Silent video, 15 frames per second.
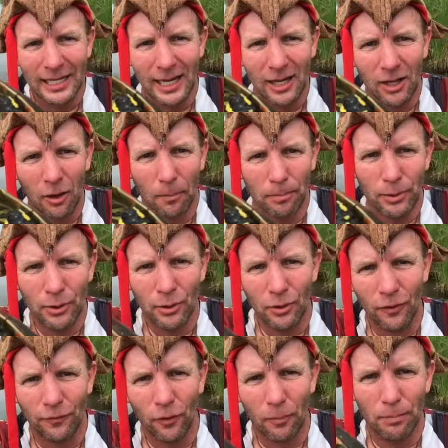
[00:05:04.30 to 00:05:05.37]
and yellow,
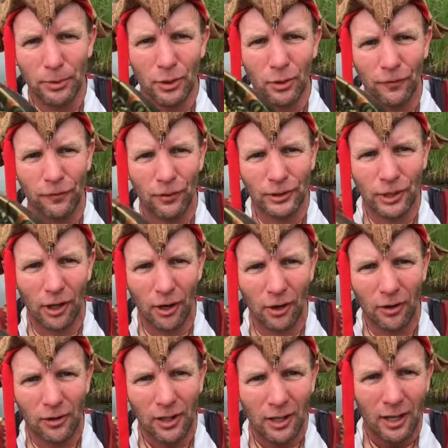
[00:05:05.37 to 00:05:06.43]
beautiful, beautiful
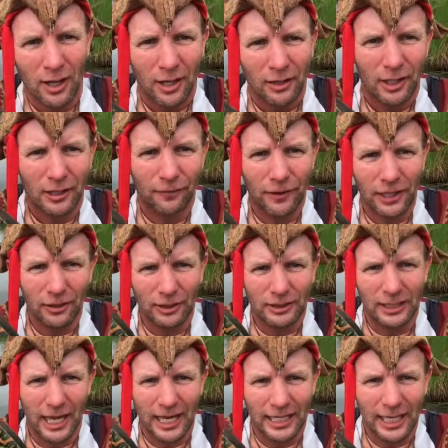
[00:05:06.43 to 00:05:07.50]
turtle. This video is
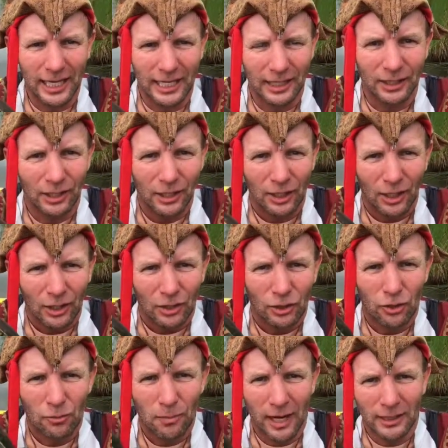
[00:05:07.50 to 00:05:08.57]
dedicated
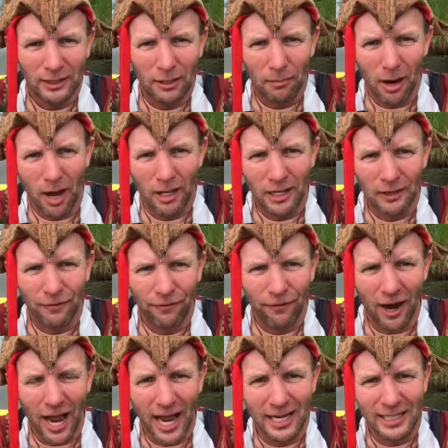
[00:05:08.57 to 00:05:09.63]
to my Somali
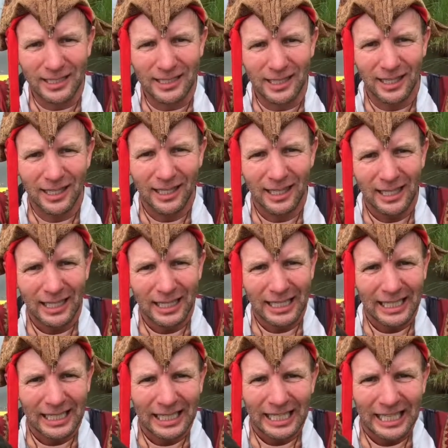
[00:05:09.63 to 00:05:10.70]
friends,
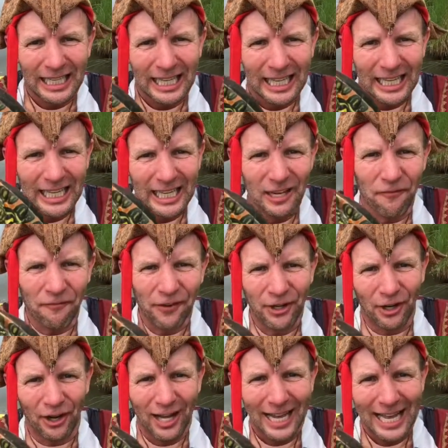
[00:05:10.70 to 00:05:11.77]

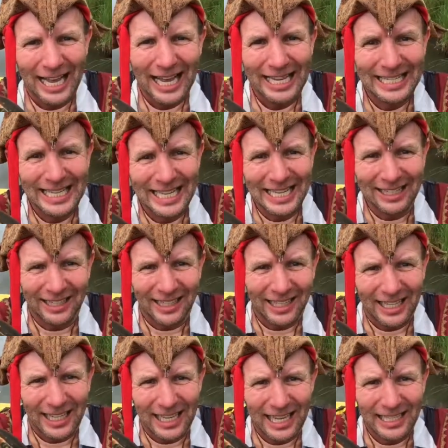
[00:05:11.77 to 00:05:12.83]
Ifra, Adil,
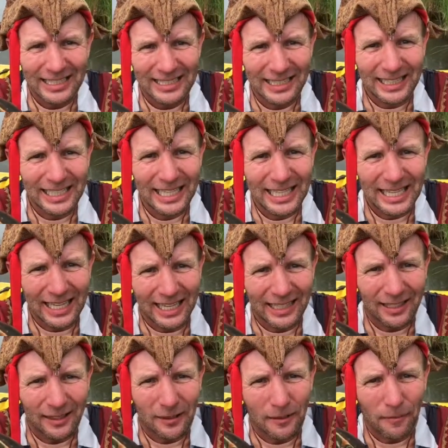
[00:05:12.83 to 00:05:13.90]
and Zakia.
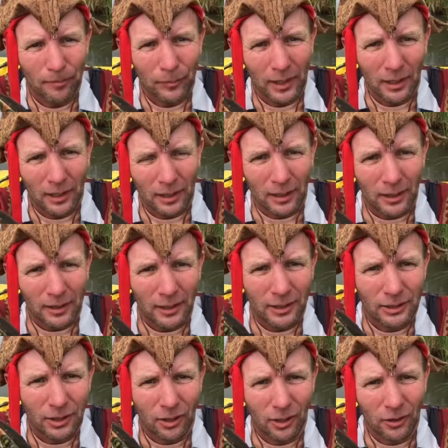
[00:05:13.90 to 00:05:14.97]

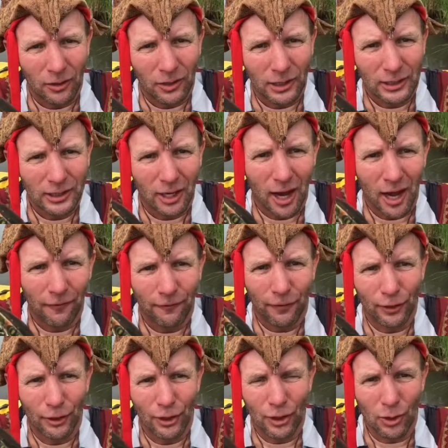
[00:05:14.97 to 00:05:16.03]
This turtle is caught
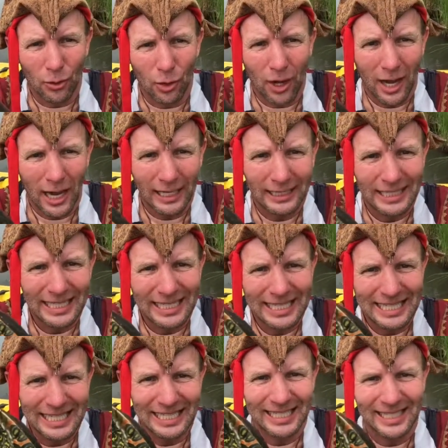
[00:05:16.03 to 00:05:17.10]
for you, a
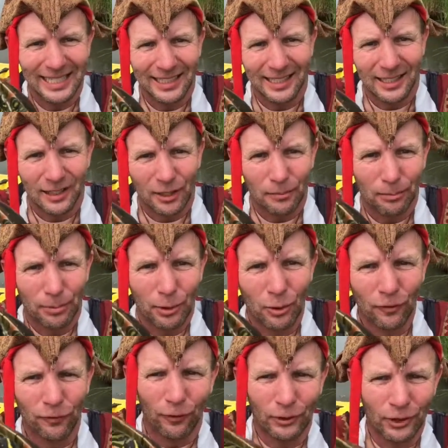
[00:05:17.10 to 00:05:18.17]

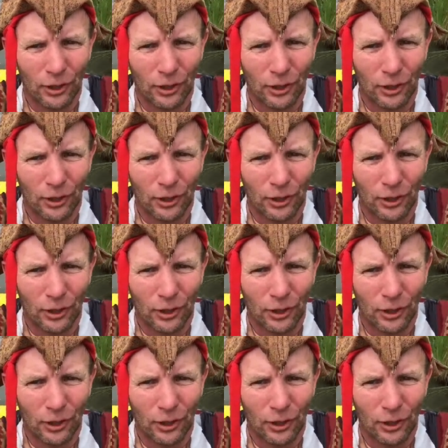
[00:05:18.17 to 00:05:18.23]
Beautiful